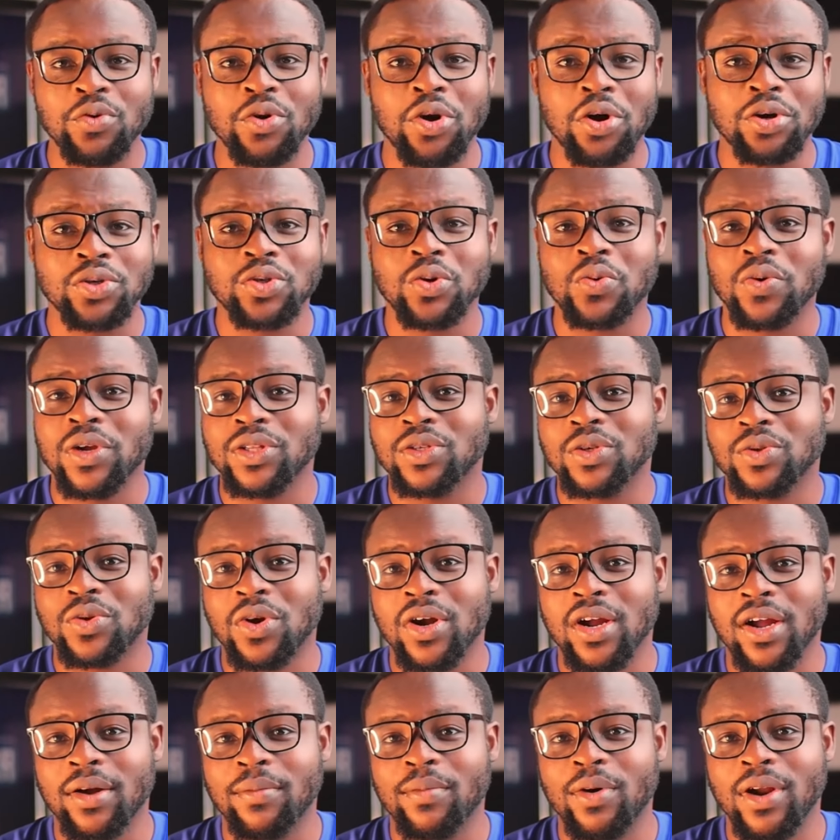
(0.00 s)
We are also going to
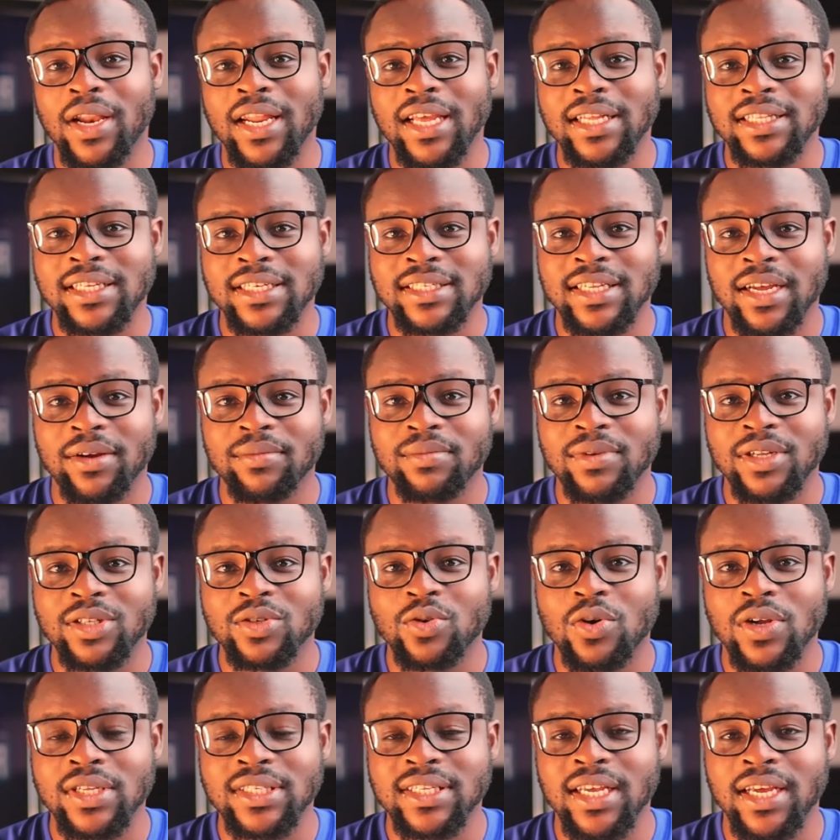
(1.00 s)
talk about latest
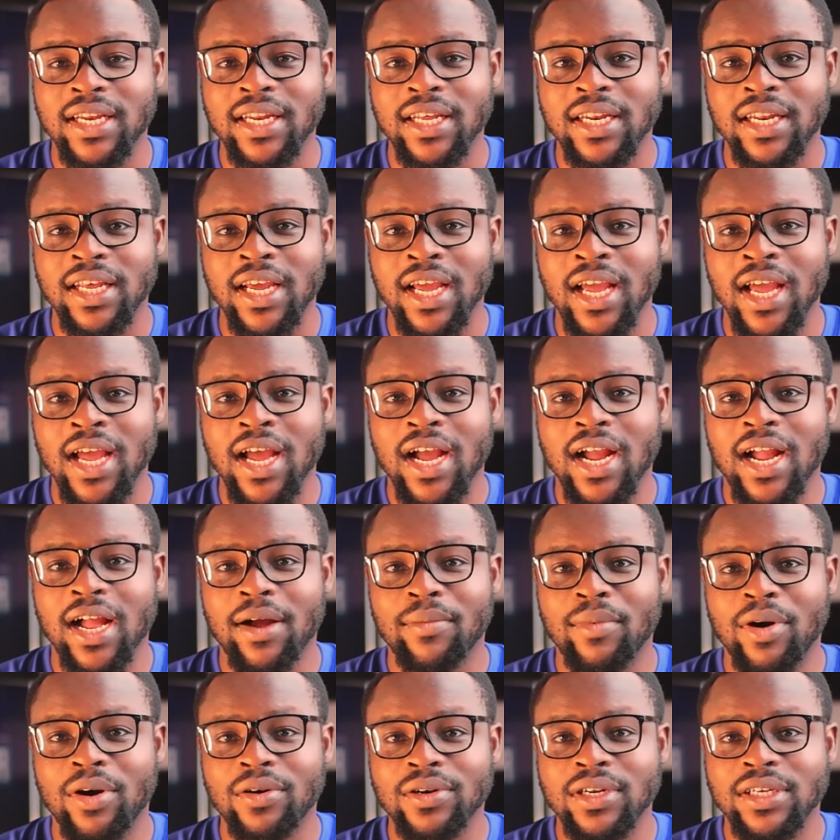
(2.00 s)
updates concerning
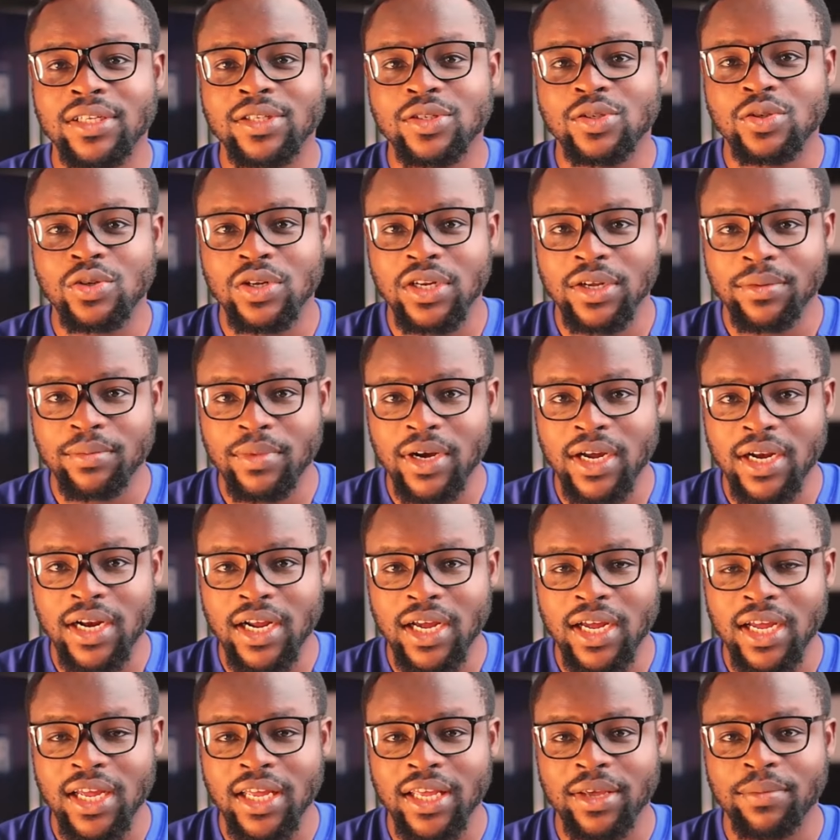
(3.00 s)
Kamaldeen,
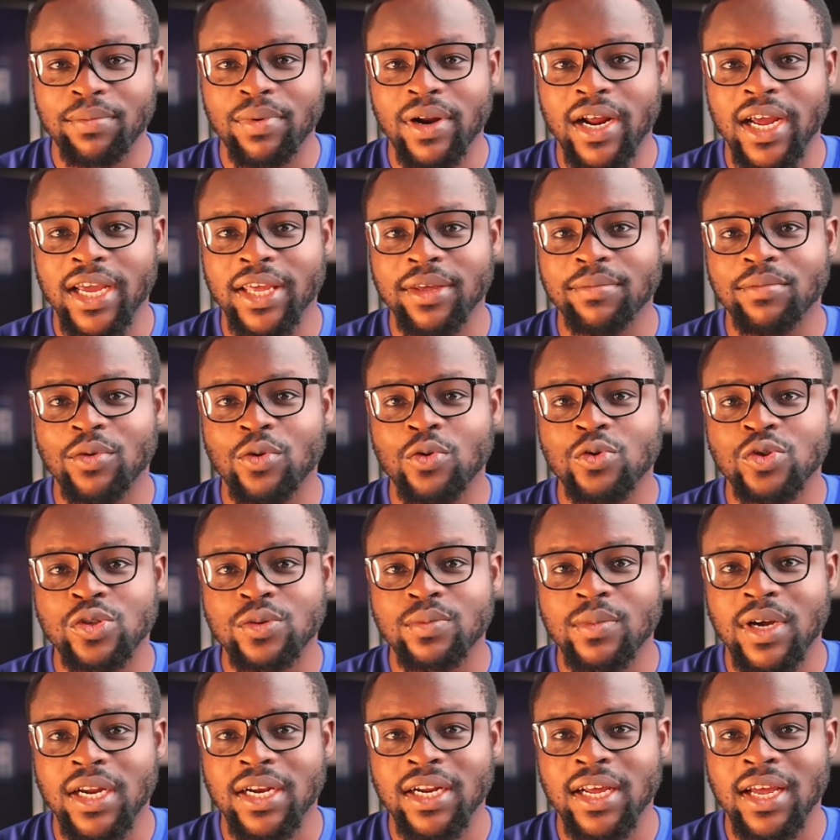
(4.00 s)
Sulemana, Ibrahim
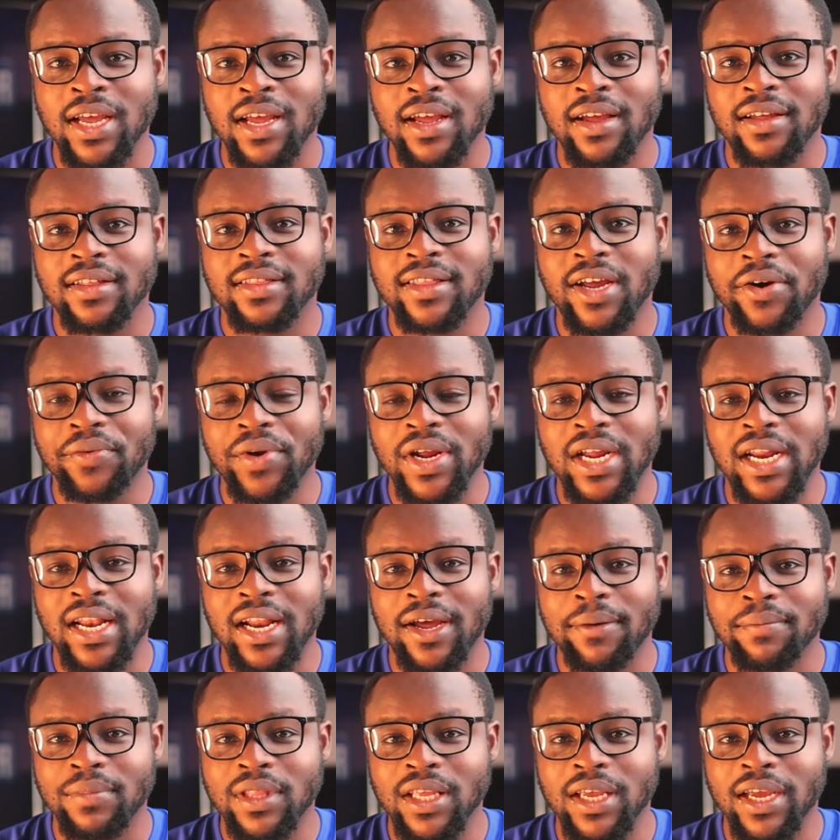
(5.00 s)
Osman, Tariq
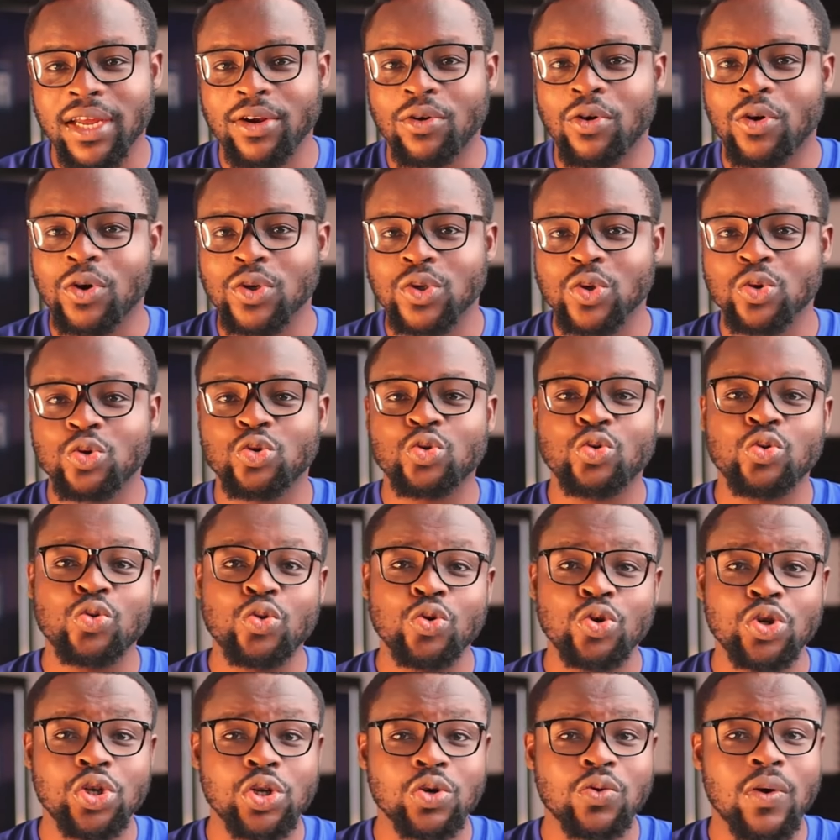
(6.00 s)
Lamptey, and also
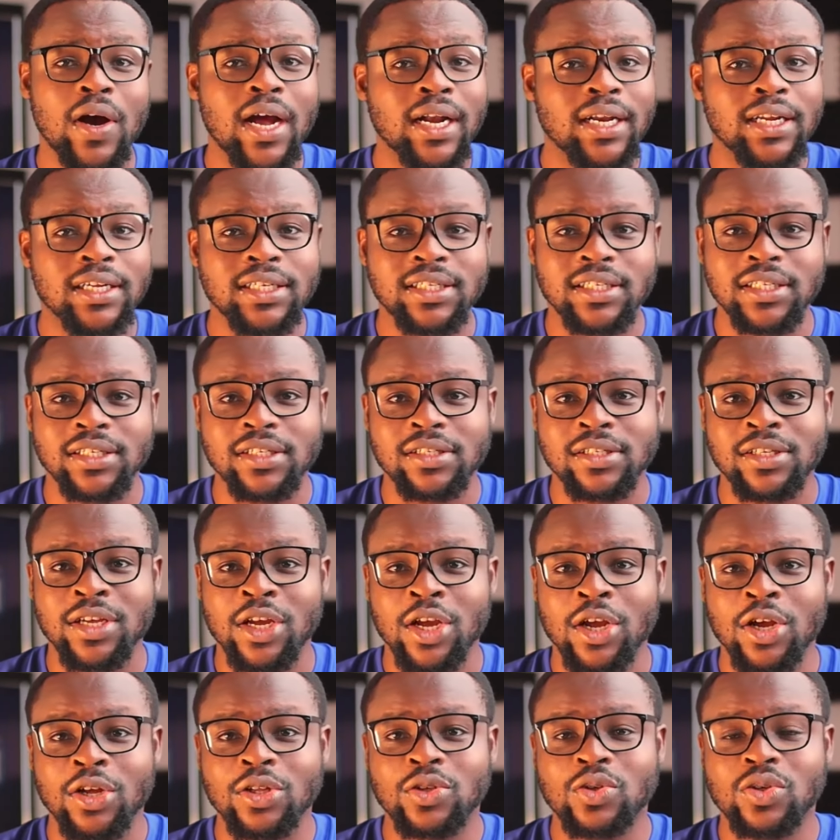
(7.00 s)
two new additions
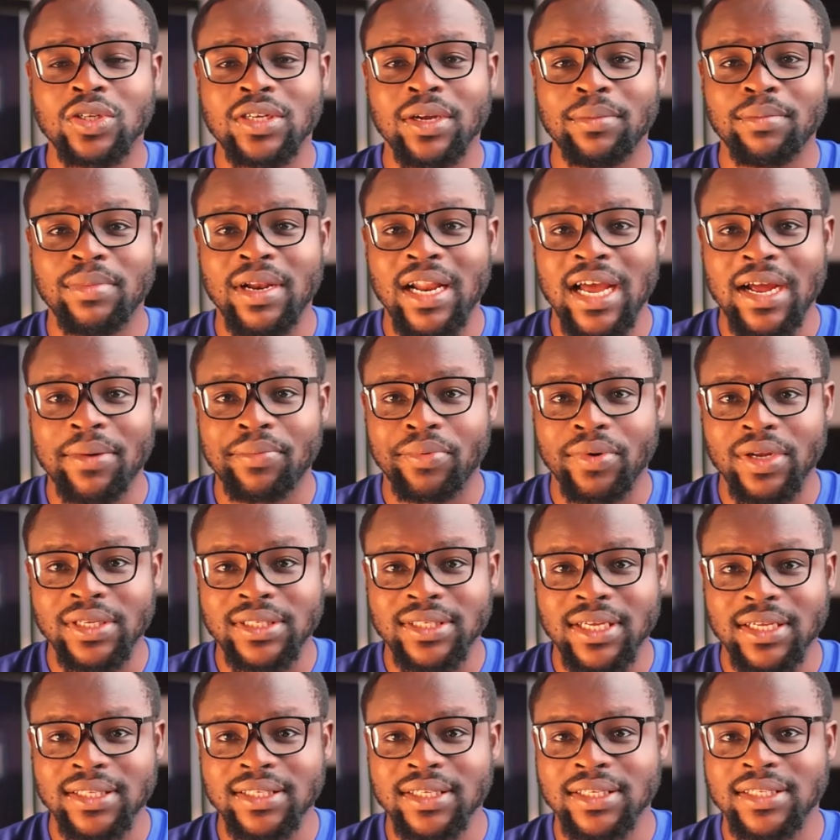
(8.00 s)
to the Black
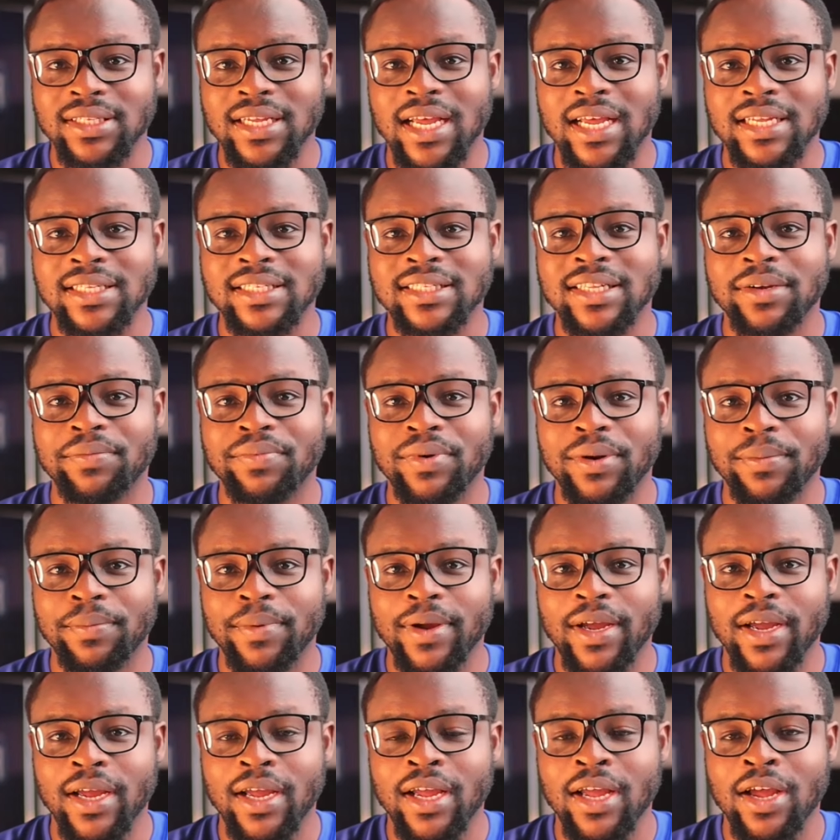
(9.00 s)
Princesses as they
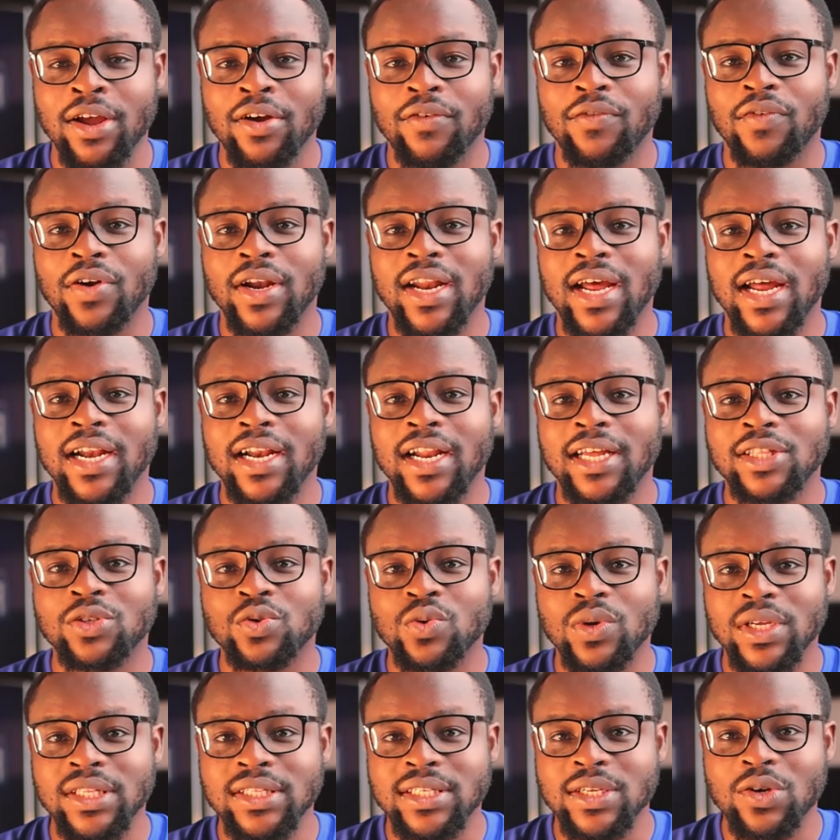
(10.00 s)
prepare for the
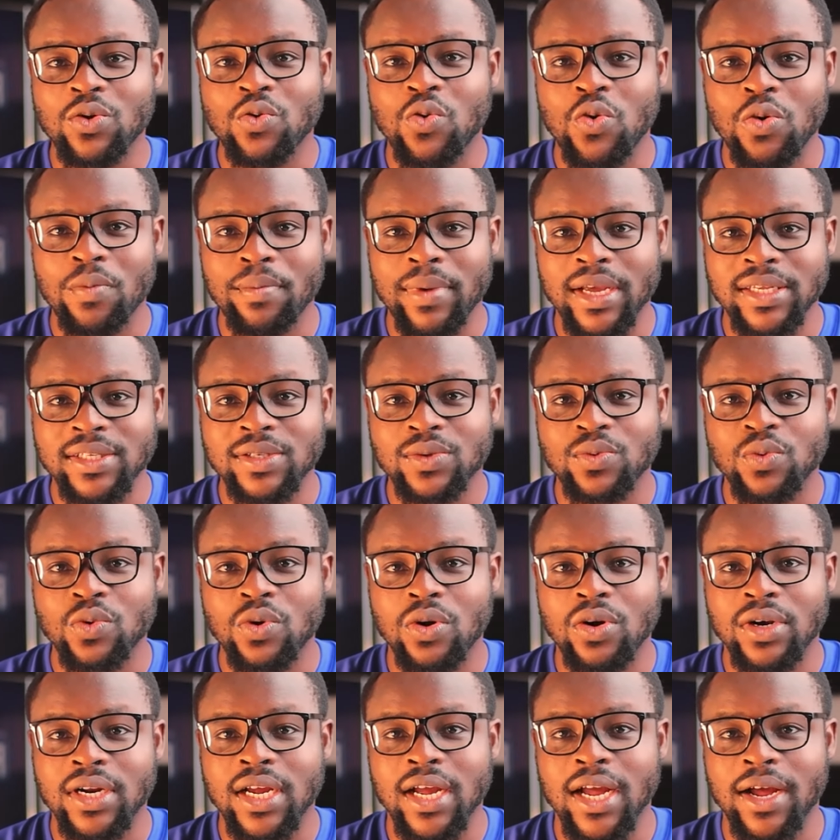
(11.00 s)
Under-20 Women's
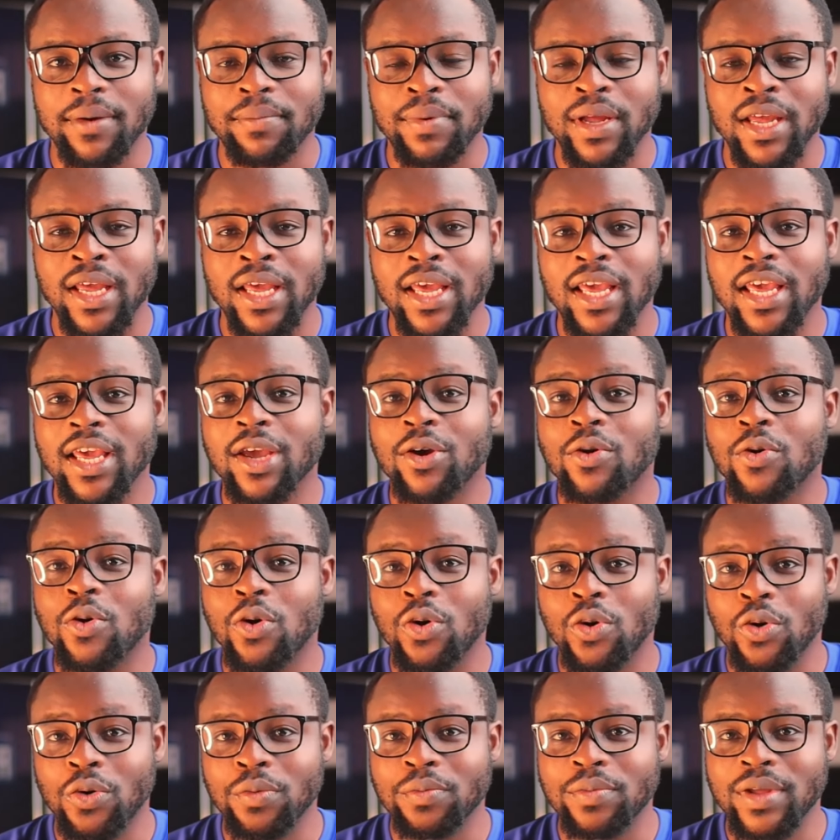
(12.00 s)
World Cup in
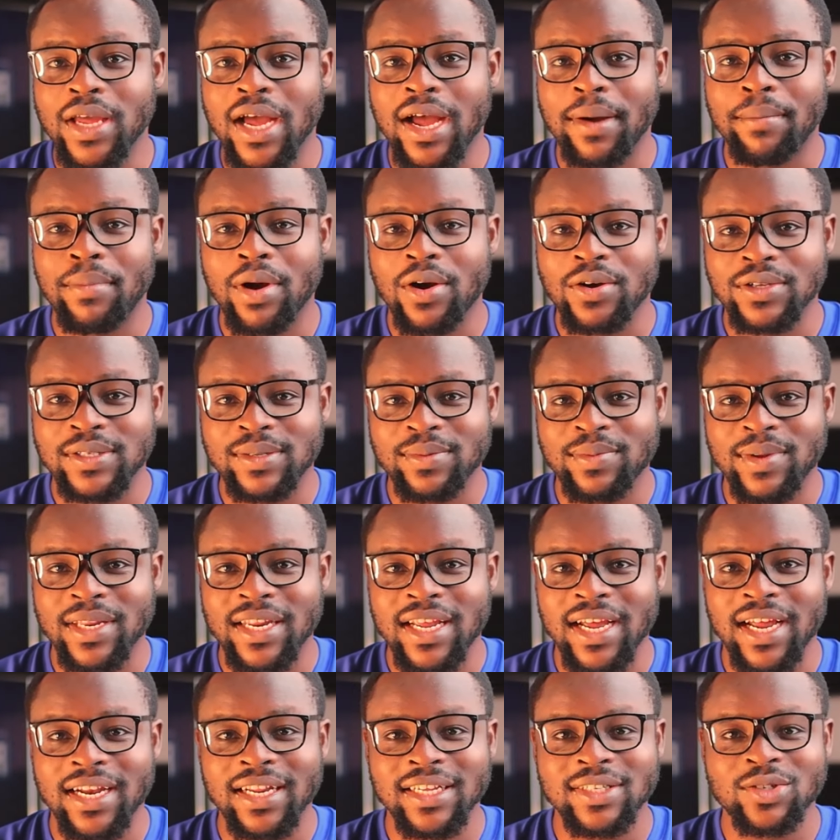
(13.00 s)
Colombia amongst
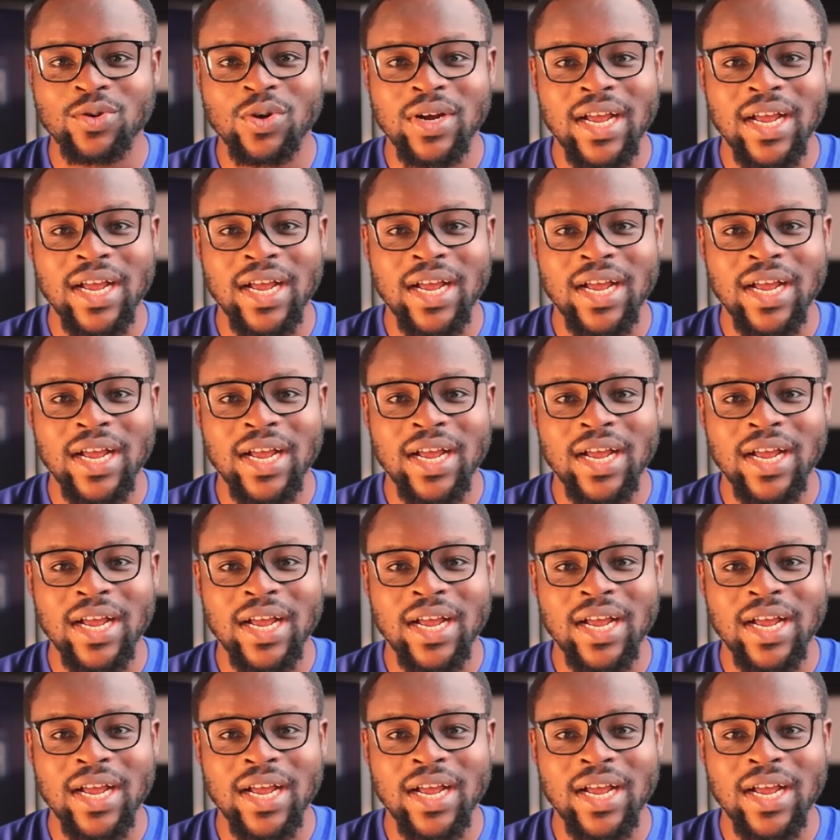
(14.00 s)
many others.